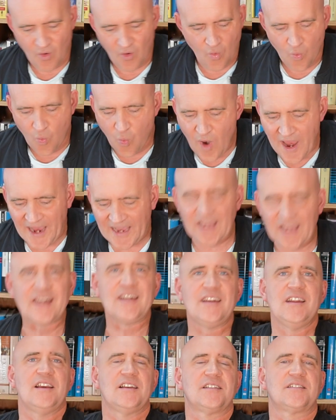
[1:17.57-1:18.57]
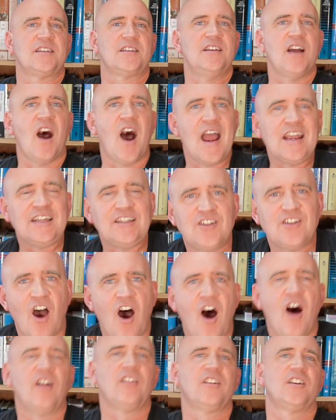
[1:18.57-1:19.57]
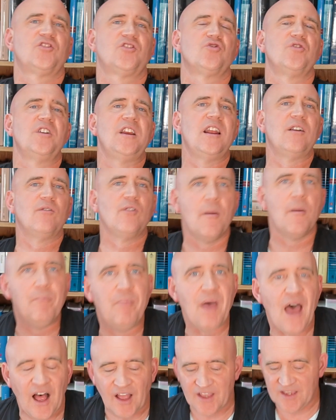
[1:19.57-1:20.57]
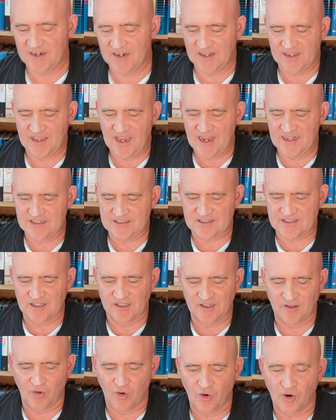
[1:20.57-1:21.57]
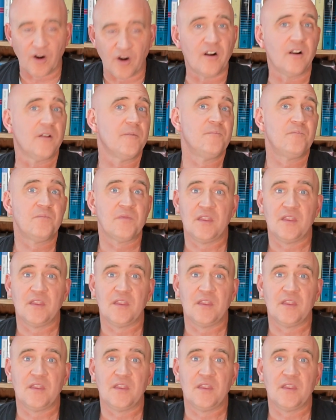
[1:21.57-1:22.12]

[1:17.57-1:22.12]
wickedness and idolatry and rebellion against the Lord